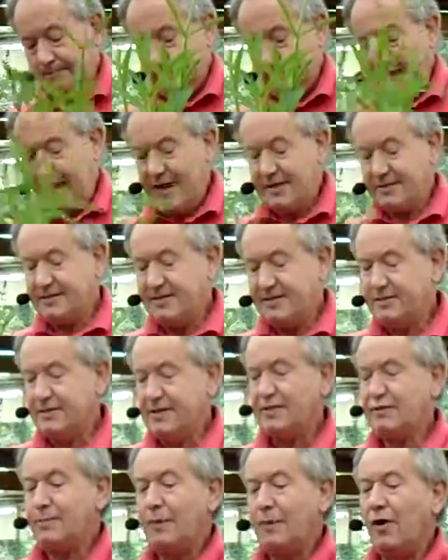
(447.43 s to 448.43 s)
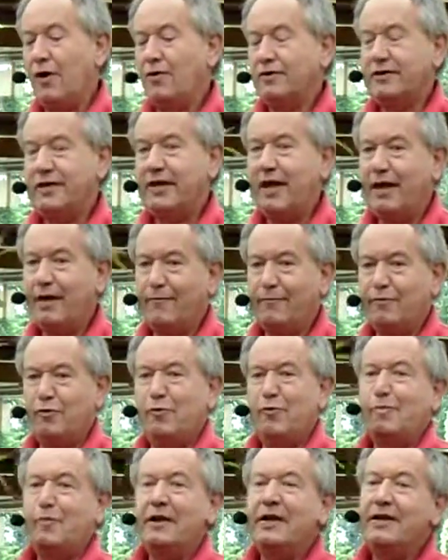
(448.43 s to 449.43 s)
As is this plant here,
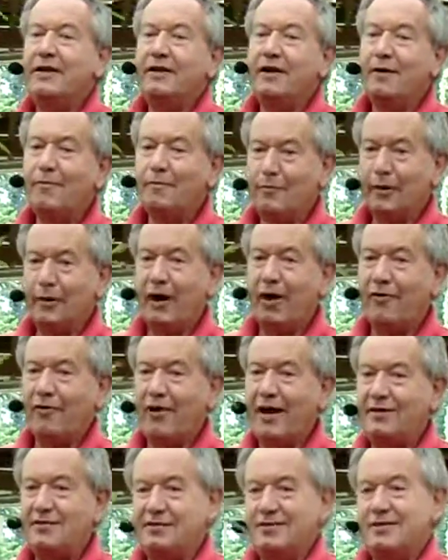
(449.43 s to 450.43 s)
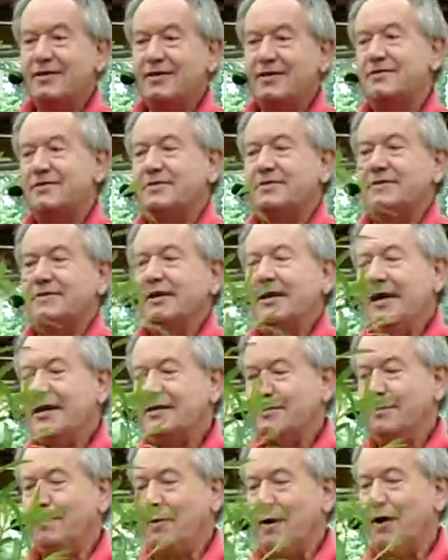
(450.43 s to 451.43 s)
Verbena bonariensis.
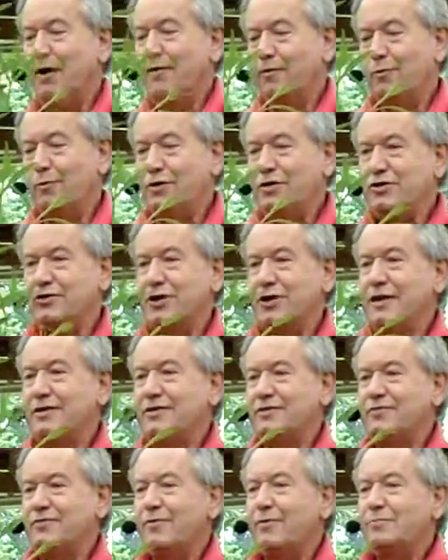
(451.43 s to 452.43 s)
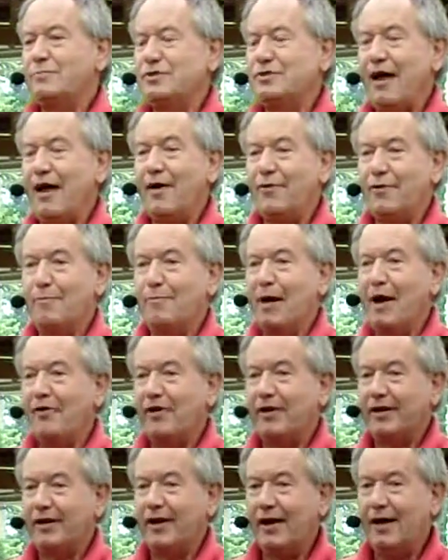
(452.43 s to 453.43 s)
It's a plant that originates from South
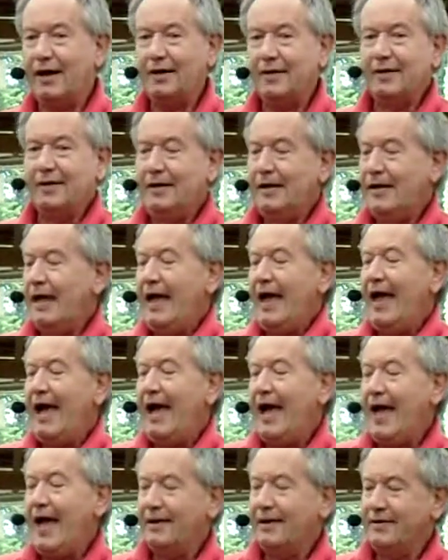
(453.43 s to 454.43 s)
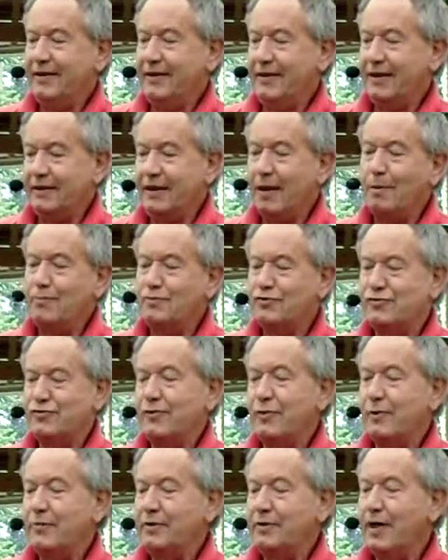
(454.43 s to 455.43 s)
America and it comes
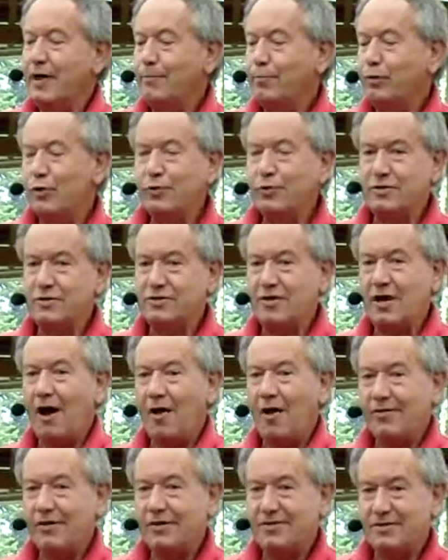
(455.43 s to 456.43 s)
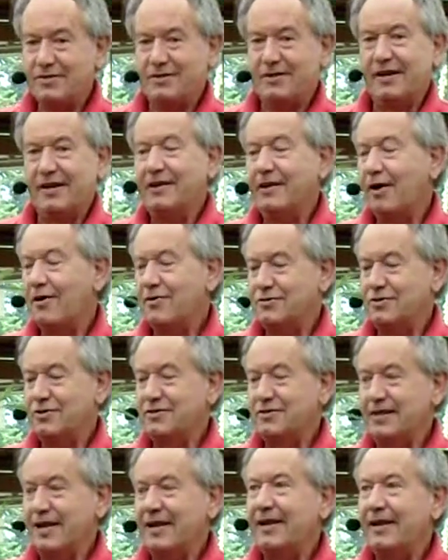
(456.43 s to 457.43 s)
from near Buenos Aires in
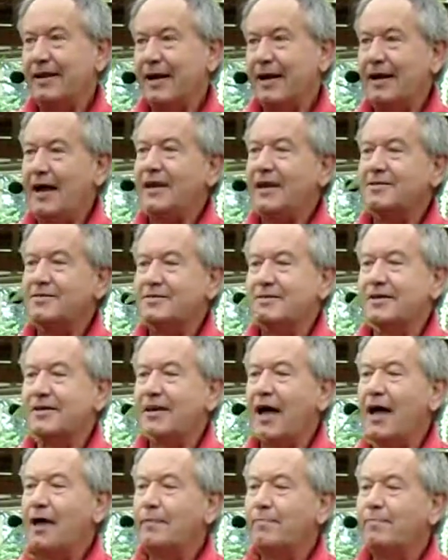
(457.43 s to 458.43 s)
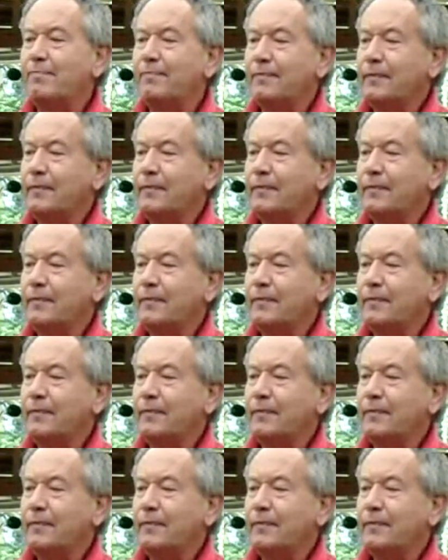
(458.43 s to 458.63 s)
Argentina, hence the name.